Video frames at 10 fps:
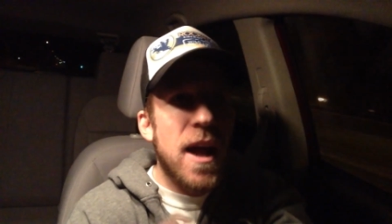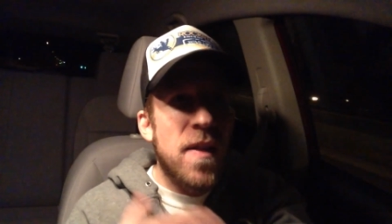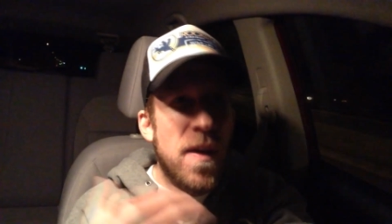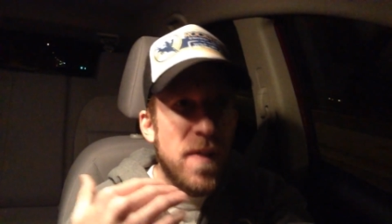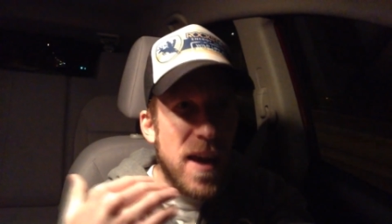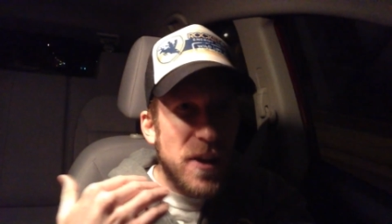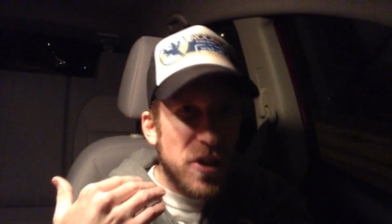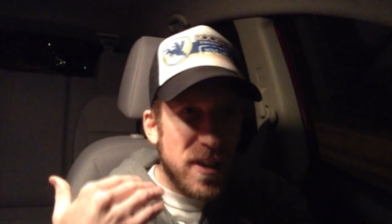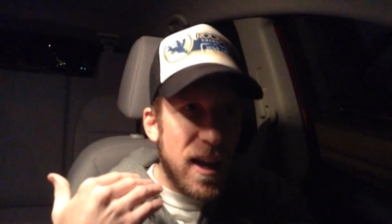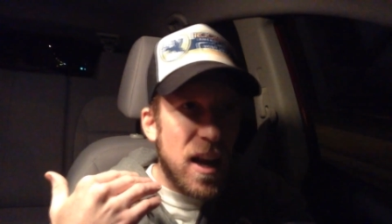and then they
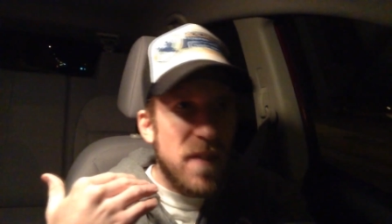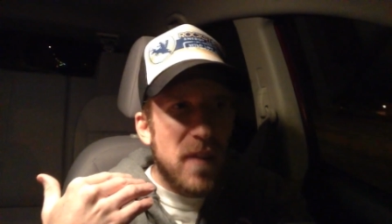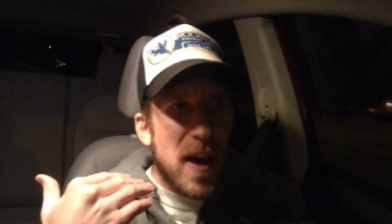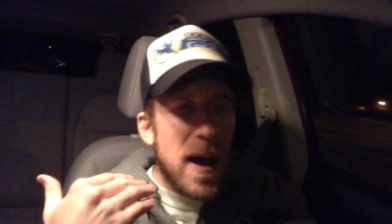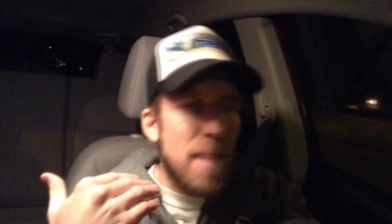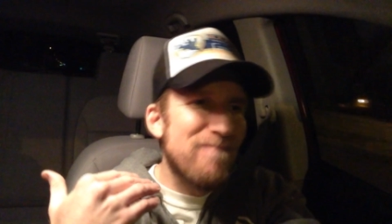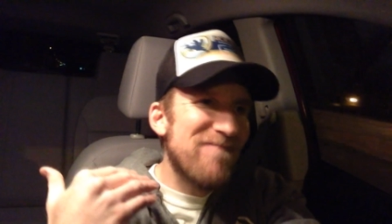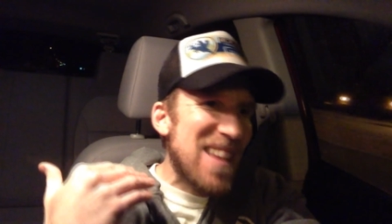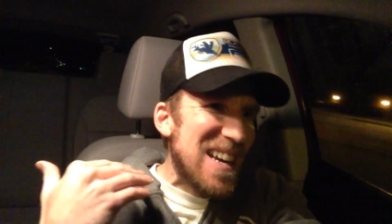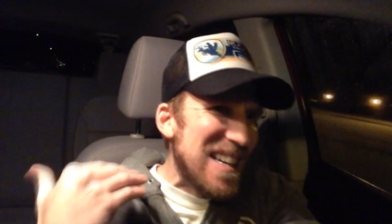just kind of
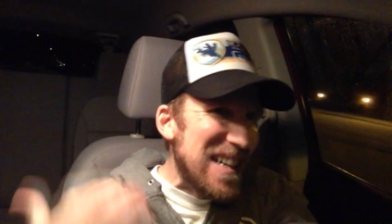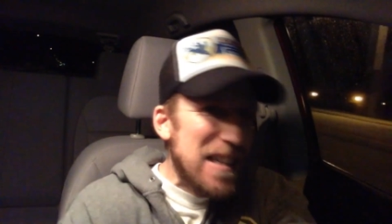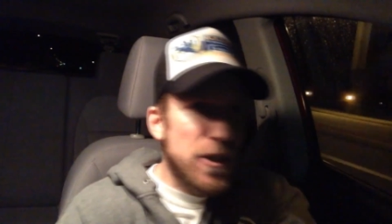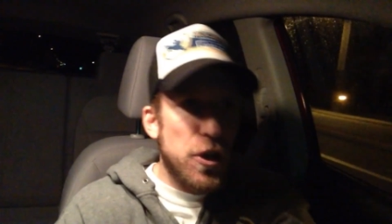um,